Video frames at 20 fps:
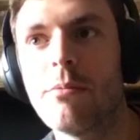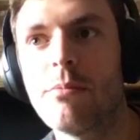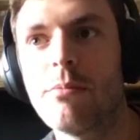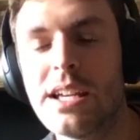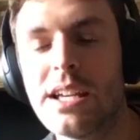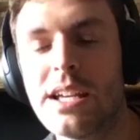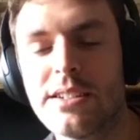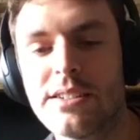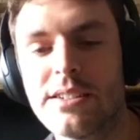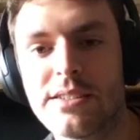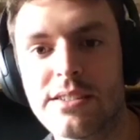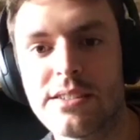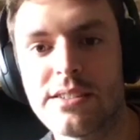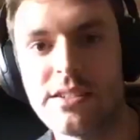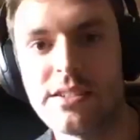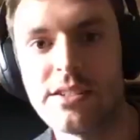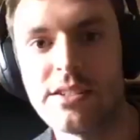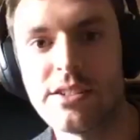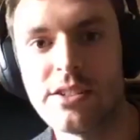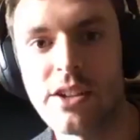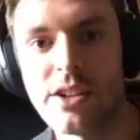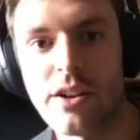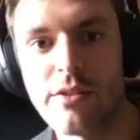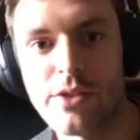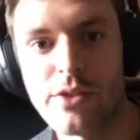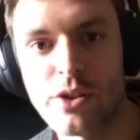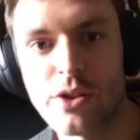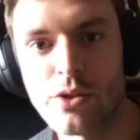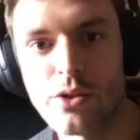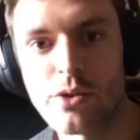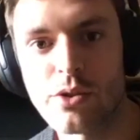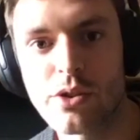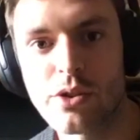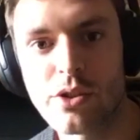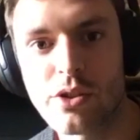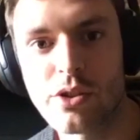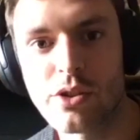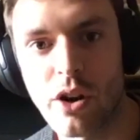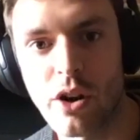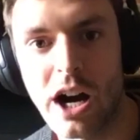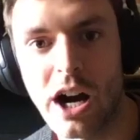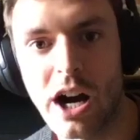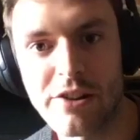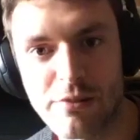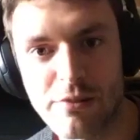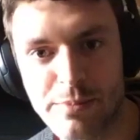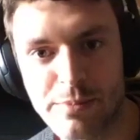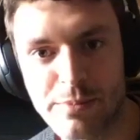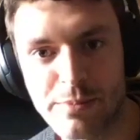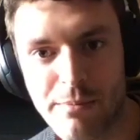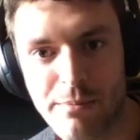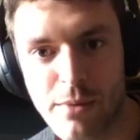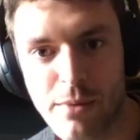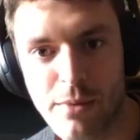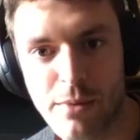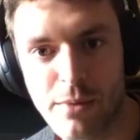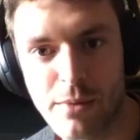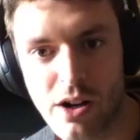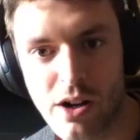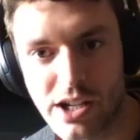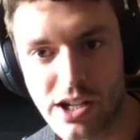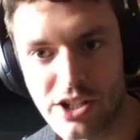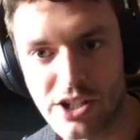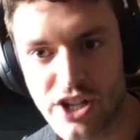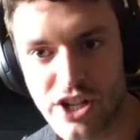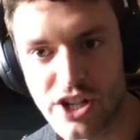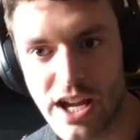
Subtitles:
if you got 100% market share,